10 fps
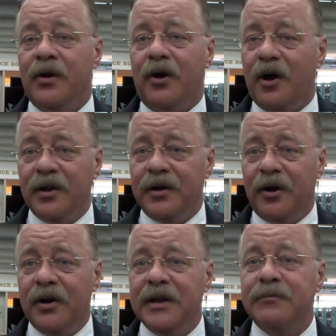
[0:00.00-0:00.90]
all in
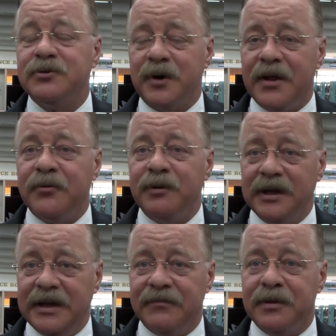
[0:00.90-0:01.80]
all, he was rather
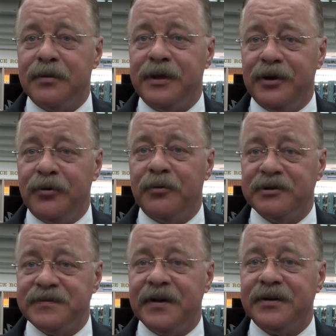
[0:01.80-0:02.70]
relieved that Theodore
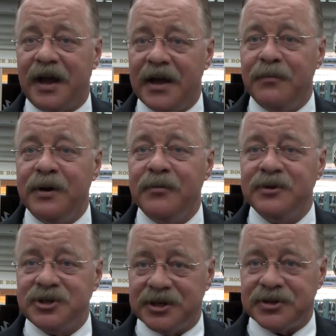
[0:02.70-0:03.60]
Roosevelt died when he
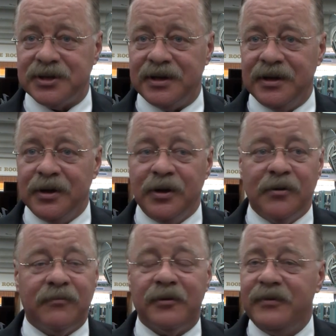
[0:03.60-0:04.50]
was 60.
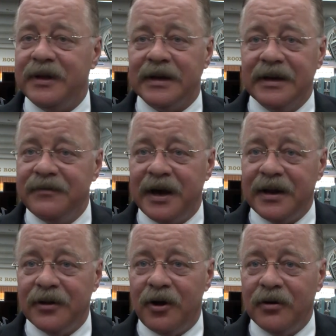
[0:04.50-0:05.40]
For if he had lived
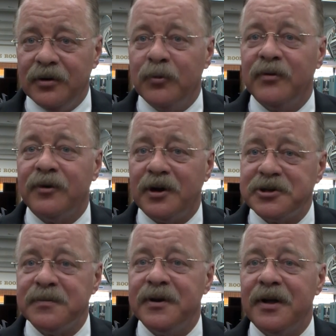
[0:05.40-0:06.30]
any longer, it would have
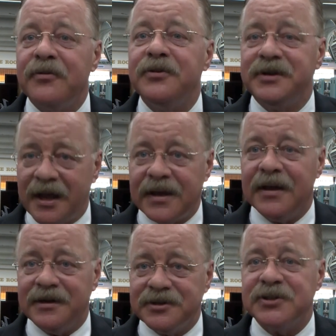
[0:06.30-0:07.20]
cost him another
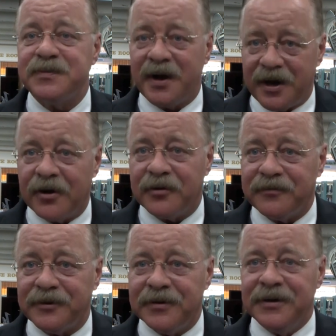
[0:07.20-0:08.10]
decade as his
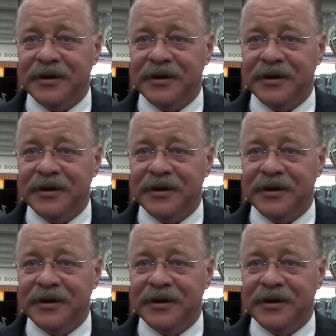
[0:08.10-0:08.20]
biographer.